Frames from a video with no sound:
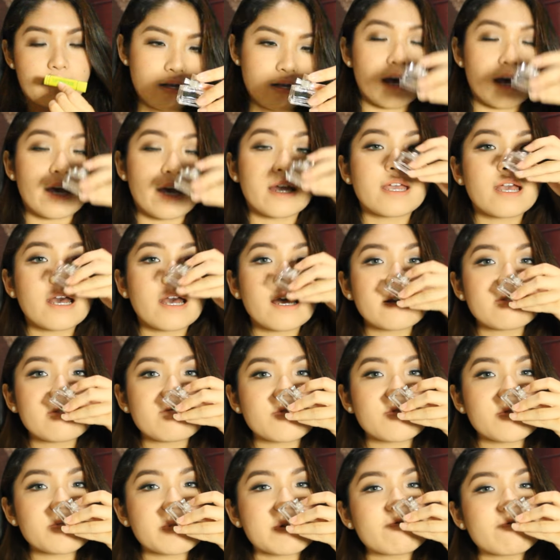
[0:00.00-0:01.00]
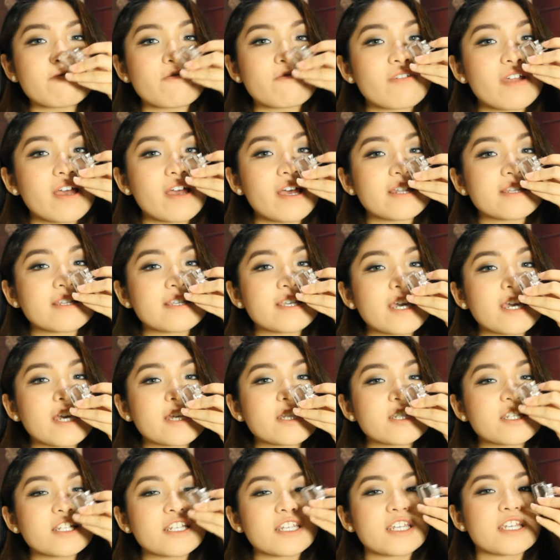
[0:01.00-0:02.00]
I got it from my friend
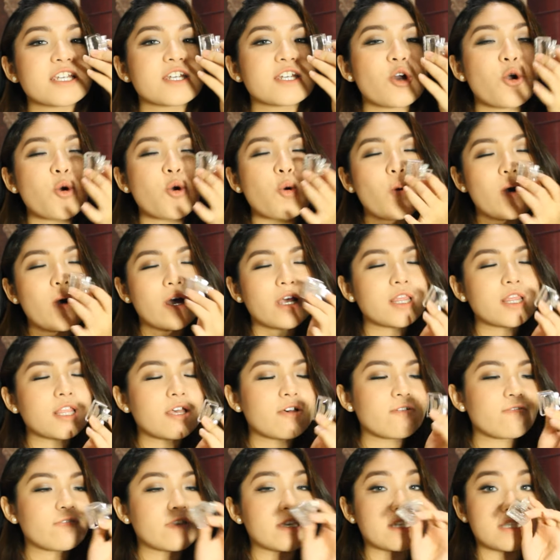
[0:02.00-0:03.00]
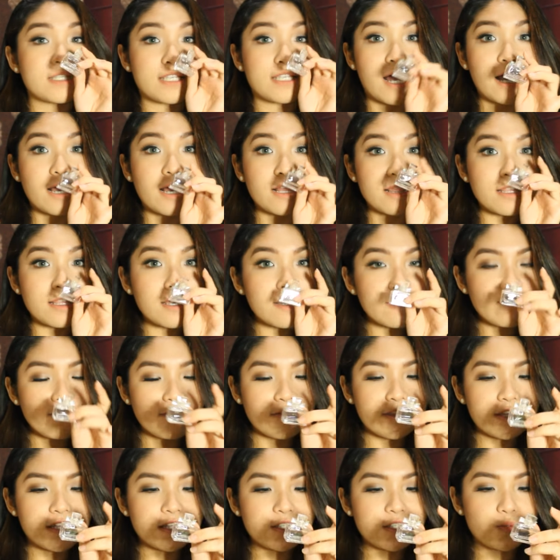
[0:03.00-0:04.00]
Candy. Oh, I love this. I love
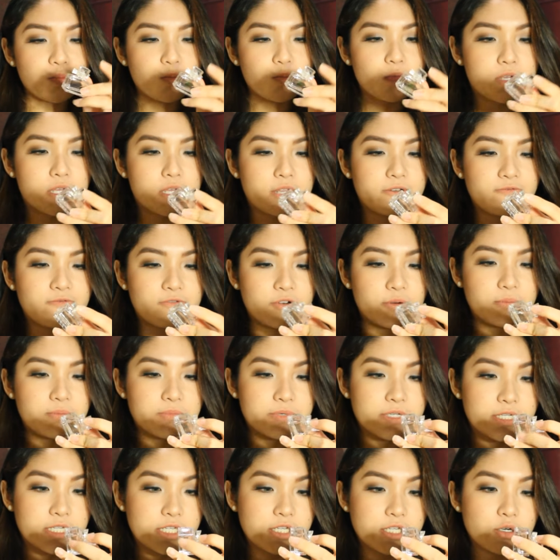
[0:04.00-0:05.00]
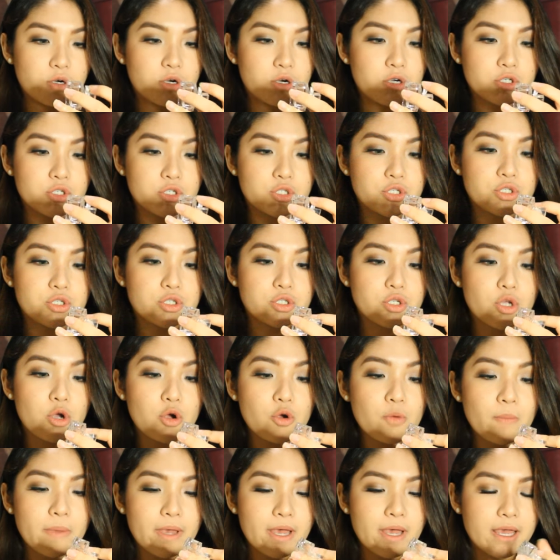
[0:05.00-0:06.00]
this one from Dior so
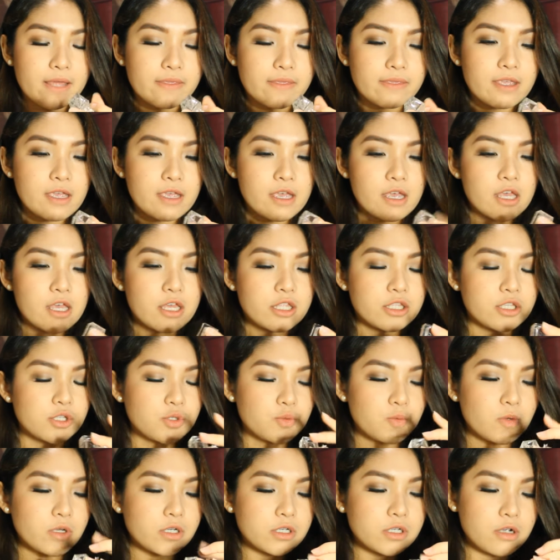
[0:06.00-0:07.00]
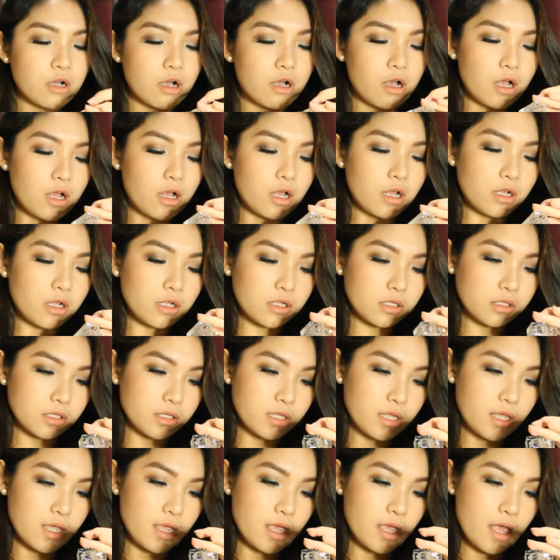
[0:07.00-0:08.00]
bad. This one called
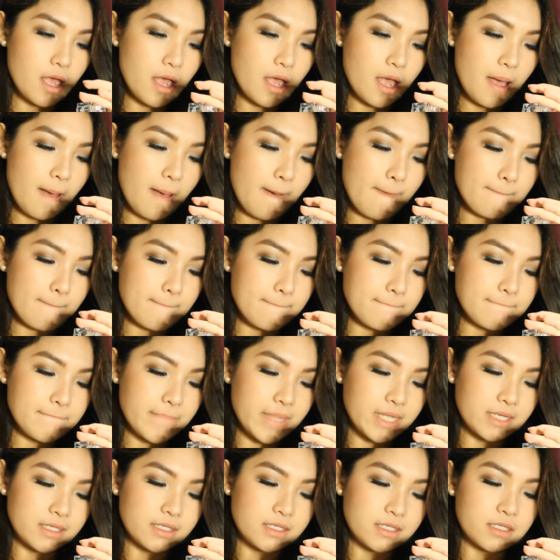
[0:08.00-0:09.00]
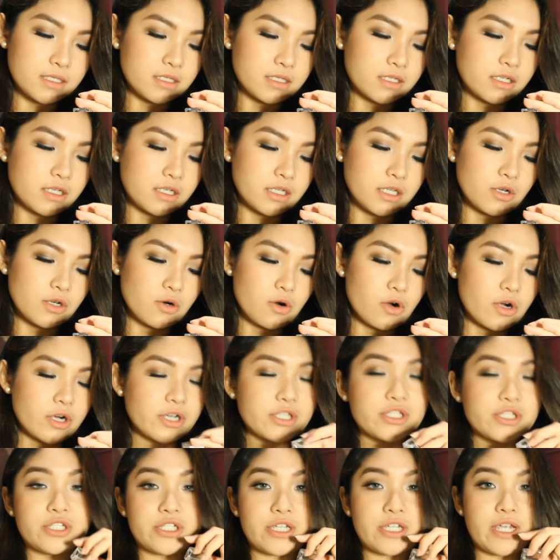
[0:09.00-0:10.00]
Miss Dior
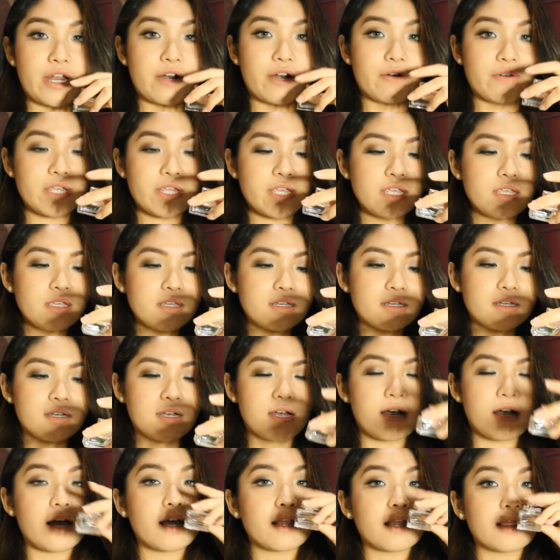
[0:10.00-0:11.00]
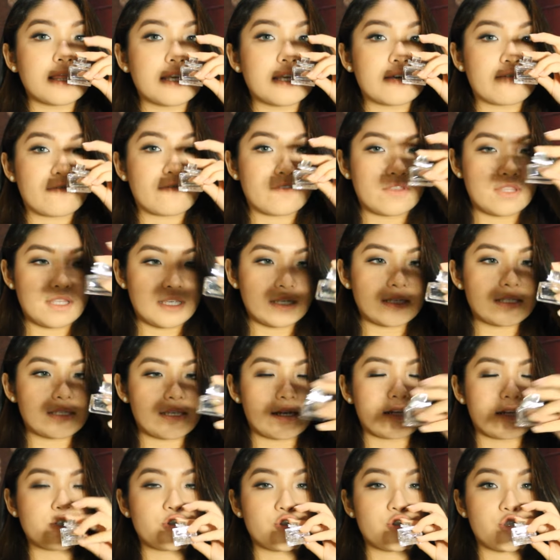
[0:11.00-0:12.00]
Cherry. I love this
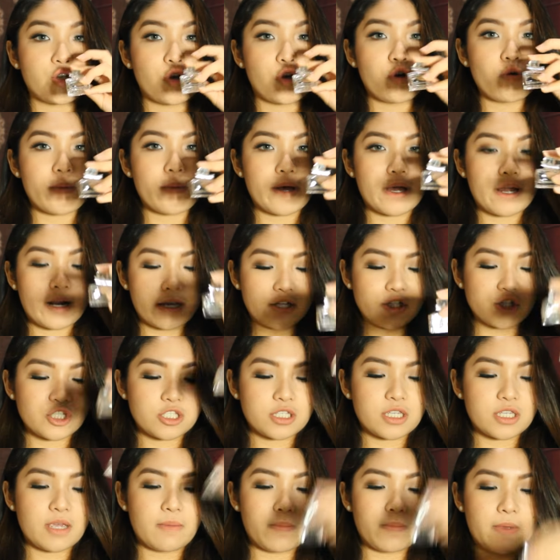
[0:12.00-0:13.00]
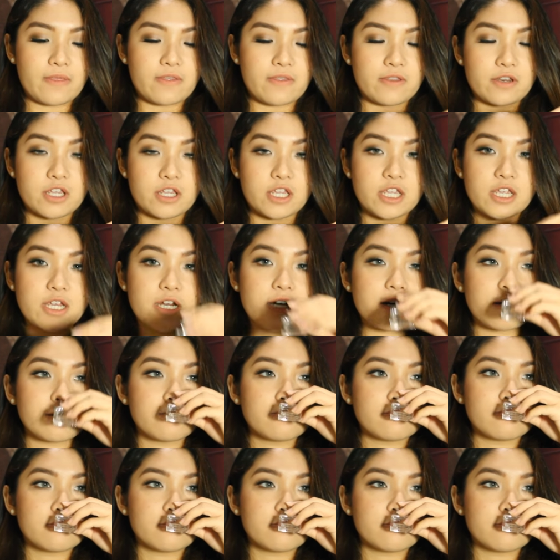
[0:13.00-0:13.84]
scent so bad. I just keep it in here.